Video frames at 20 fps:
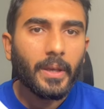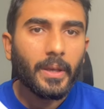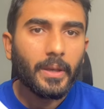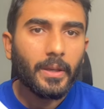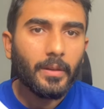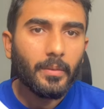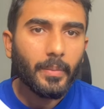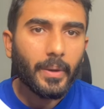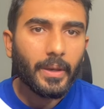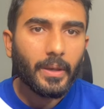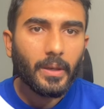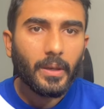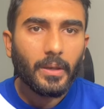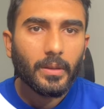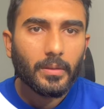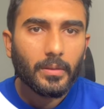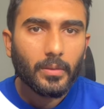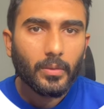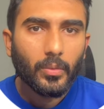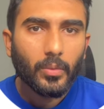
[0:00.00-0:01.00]
In my
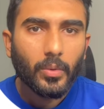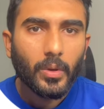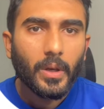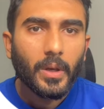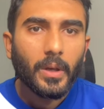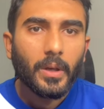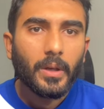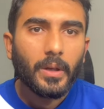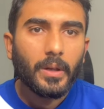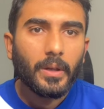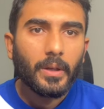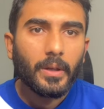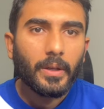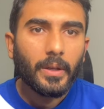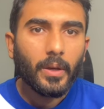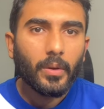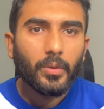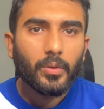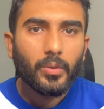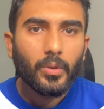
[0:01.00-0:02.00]
case, no.
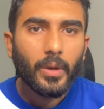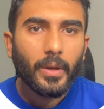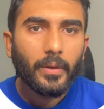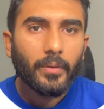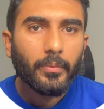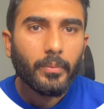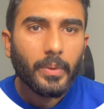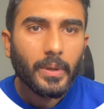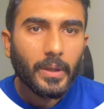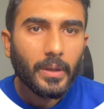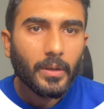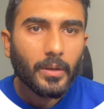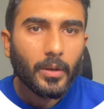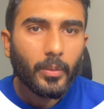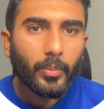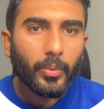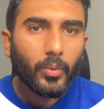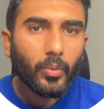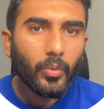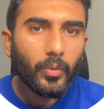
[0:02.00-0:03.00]
Now you have been
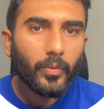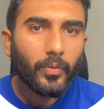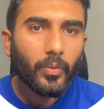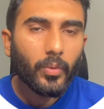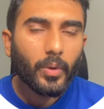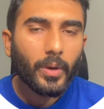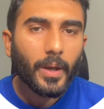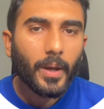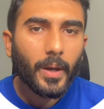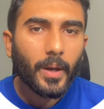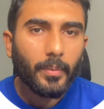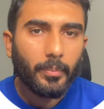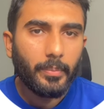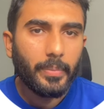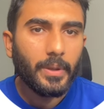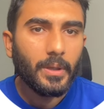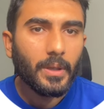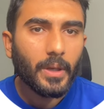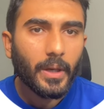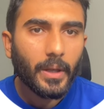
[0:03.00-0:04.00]
approved for a
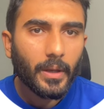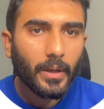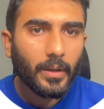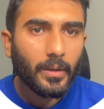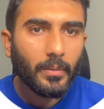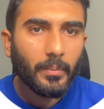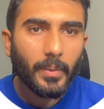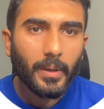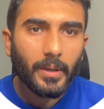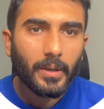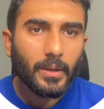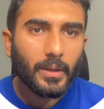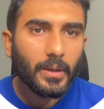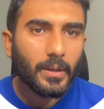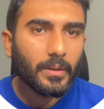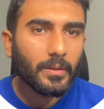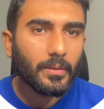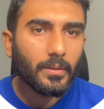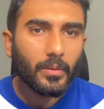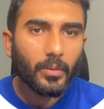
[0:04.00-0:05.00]
PR. In my
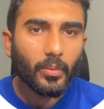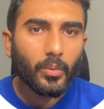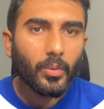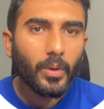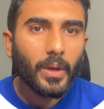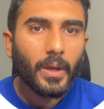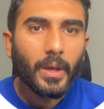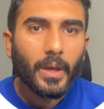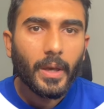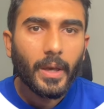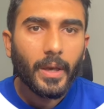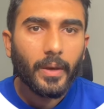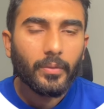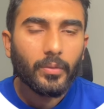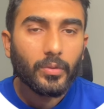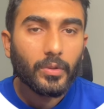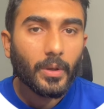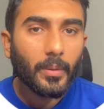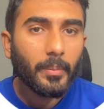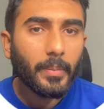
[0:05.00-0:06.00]
case, no. Have
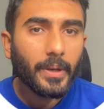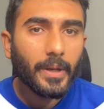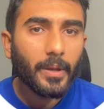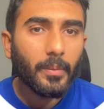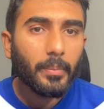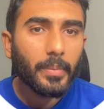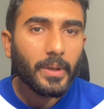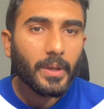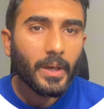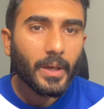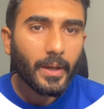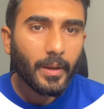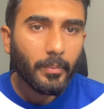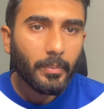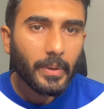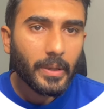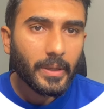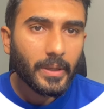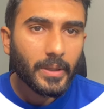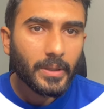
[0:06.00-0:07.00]
you submitted a PR
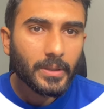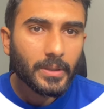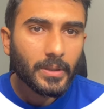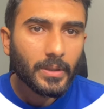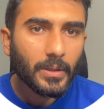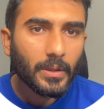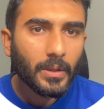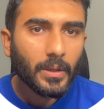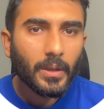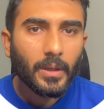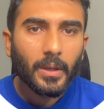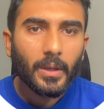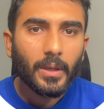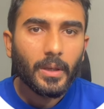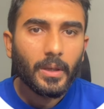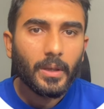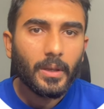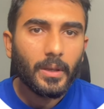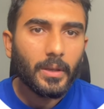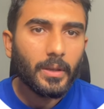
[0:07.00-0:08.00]
application?
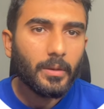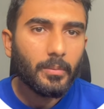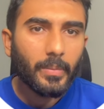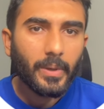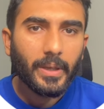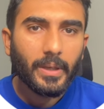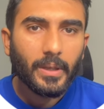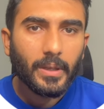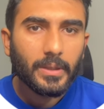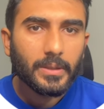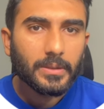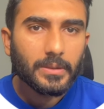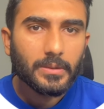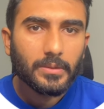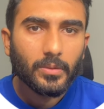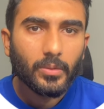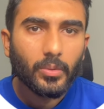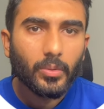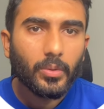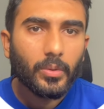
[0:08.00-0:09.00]
In my case,
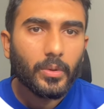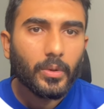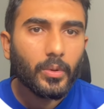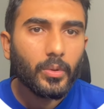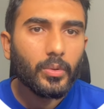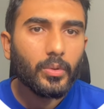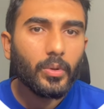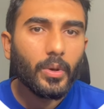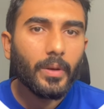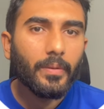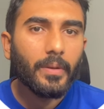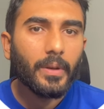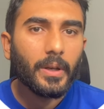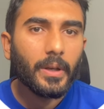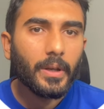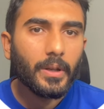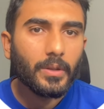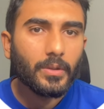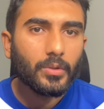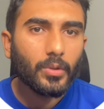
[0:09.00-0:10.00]
no. Do you have a
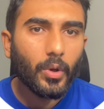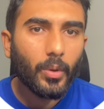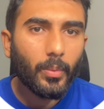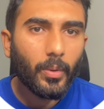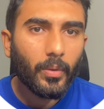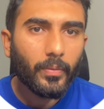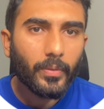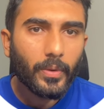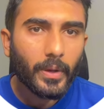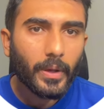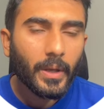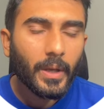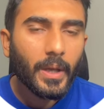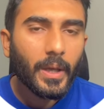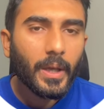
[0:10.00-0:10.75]
written job offer?